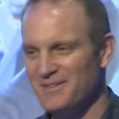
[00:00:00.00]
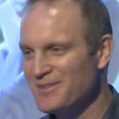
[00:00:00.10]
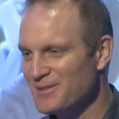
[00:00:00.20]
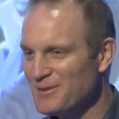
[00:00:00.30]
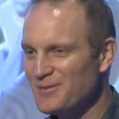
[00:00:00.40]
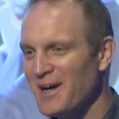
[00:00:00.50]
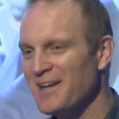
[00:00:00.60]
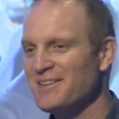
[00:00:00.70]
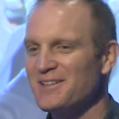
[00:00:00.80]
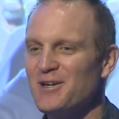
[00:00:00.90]
So we
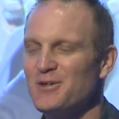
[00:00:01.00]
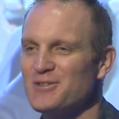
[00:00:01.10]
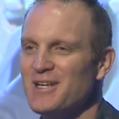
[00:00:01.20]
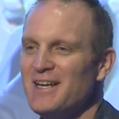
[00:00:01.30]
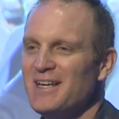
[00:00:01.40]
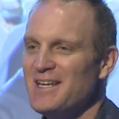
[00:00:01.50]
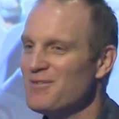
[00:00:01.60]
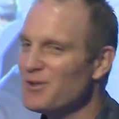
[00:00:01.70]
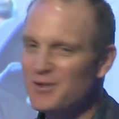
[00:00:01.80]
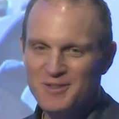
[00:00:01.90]
fired the coach,
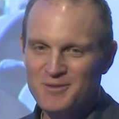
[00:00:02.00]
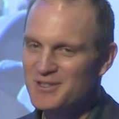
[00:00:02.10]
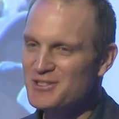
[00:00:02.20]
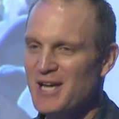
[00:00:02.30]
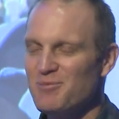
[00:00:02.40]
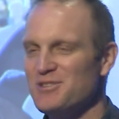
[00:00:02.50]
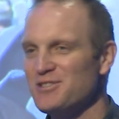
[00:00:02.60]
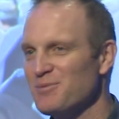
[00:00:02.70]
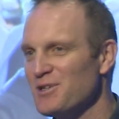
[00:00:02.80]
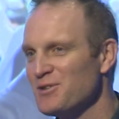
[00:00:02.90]
even though this was a
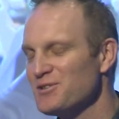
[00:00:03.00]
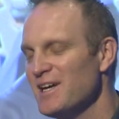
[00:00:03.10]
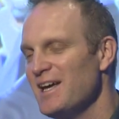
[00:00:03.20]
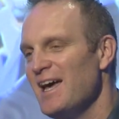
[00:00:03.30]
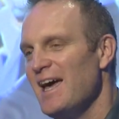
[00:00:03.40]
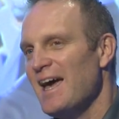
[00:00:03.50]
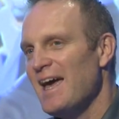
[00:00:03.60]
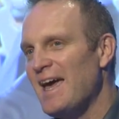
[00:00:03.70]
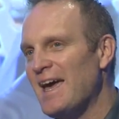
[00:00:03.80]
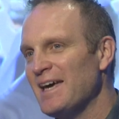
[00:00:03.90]
championship coach.
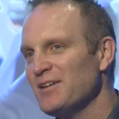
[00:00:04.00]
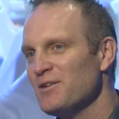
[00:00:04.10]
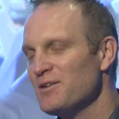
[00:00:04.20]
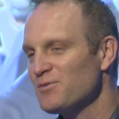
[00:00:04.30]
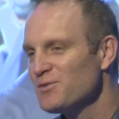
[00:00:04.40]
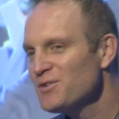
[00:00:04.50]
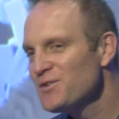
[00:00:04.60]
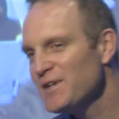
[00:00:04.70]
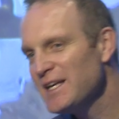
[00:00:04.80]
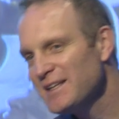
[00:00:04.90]
And the
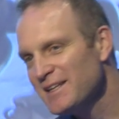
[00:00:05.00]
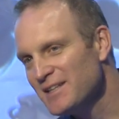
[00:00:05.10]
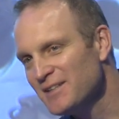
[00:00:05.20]
first thing